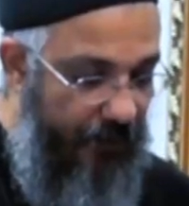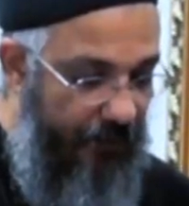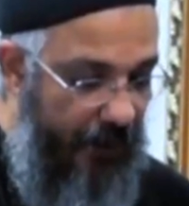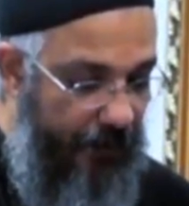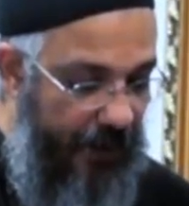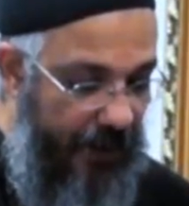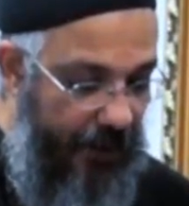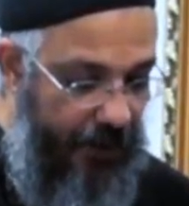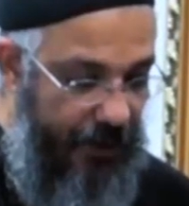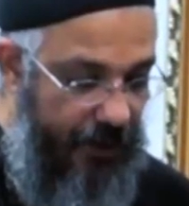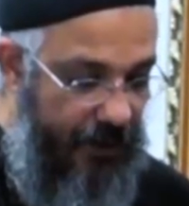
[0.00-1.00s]
the Philippian
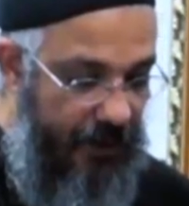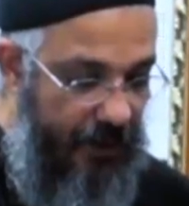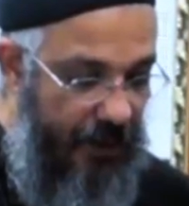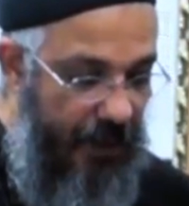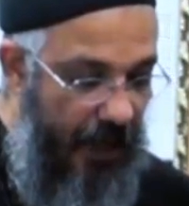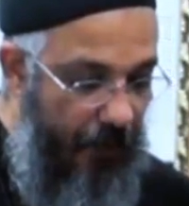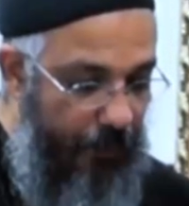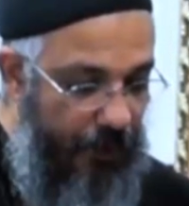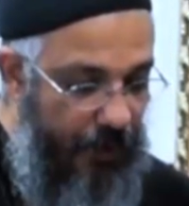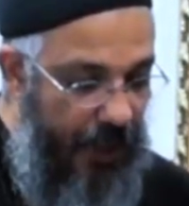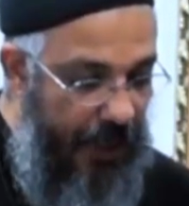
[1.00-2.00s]
Christians,
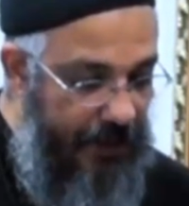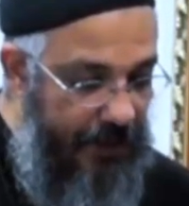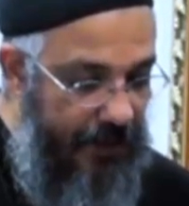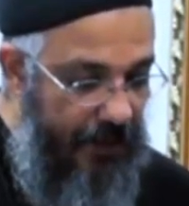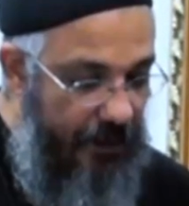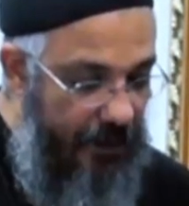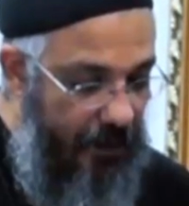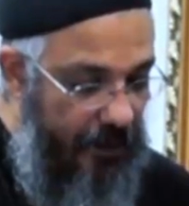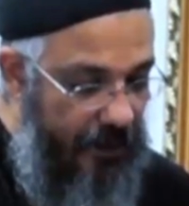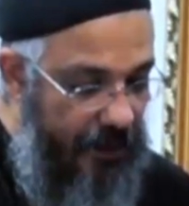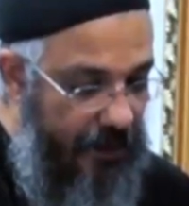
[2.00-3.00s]
appreciates their
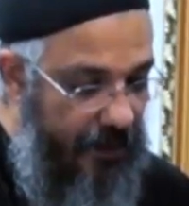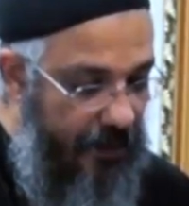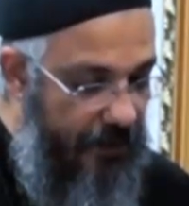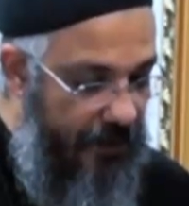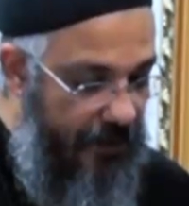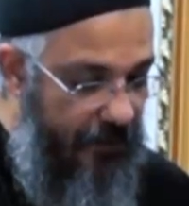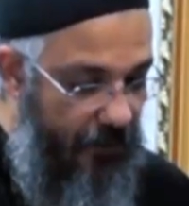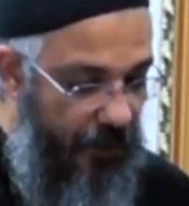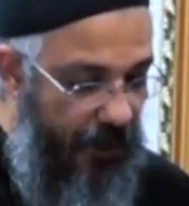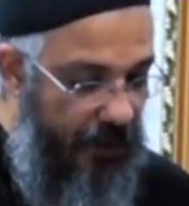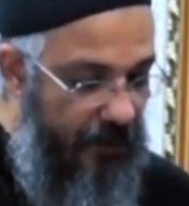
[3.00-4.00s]
consistent
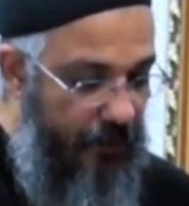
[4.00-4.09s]
testimony and